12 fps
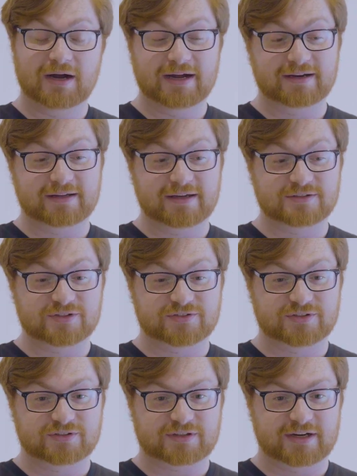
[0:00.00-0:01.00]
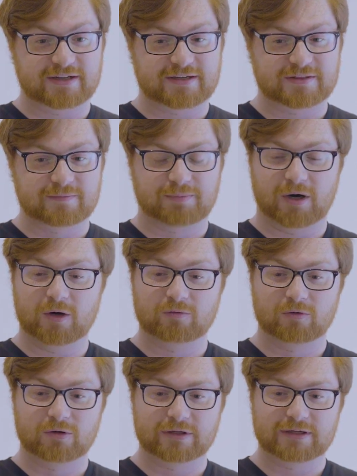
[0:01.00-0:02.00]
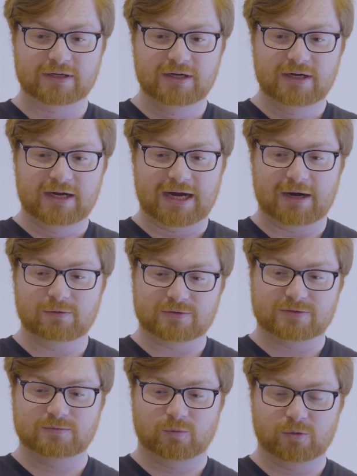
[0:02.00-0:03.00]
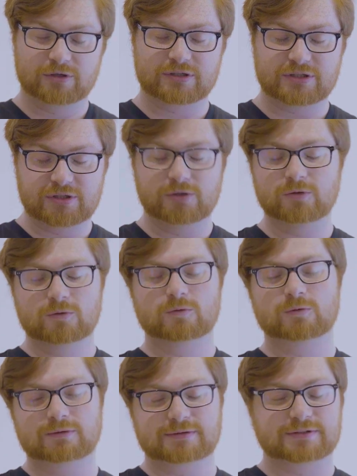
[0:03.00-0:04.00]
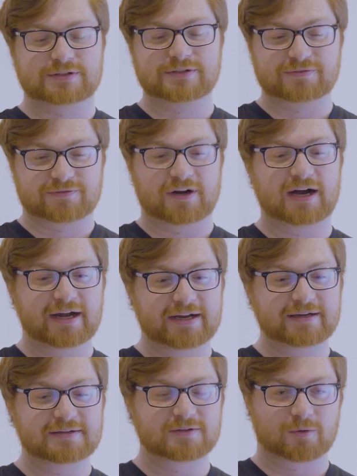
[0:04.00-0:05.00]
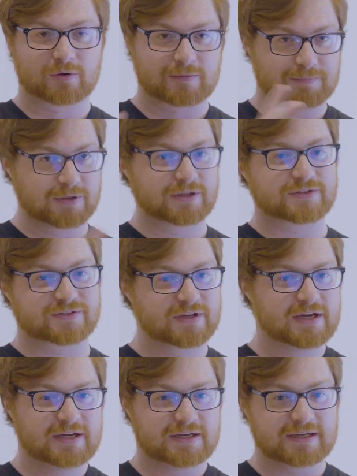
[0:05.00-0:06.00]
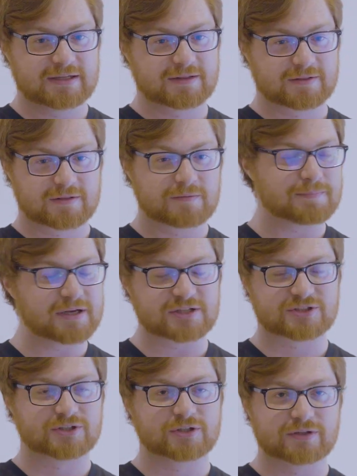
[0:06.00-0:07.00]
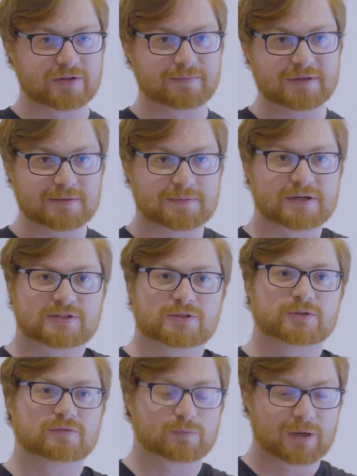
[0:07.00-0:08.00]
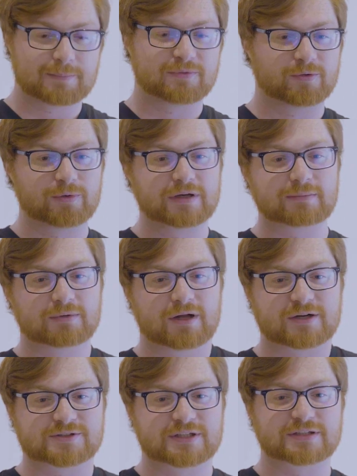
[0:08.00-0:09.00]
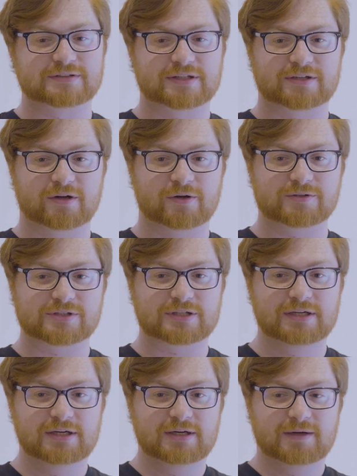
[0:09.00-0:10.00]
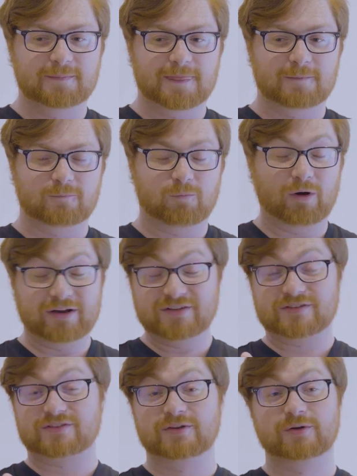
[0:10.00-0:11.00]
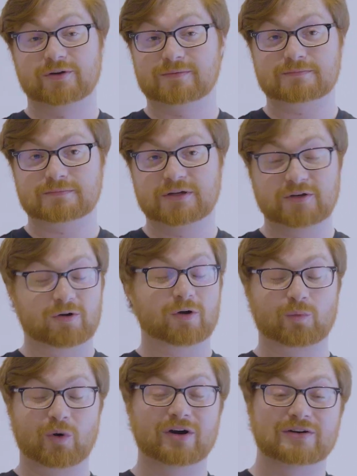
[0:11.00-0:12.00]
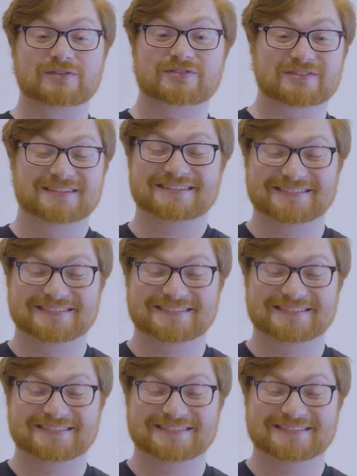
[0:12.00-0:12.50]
mind, again, just to kind of get the ball rolling, how would you define or put in the picture, the big picture of Web3 and blockchain technology, what is Ethereum, in your own words?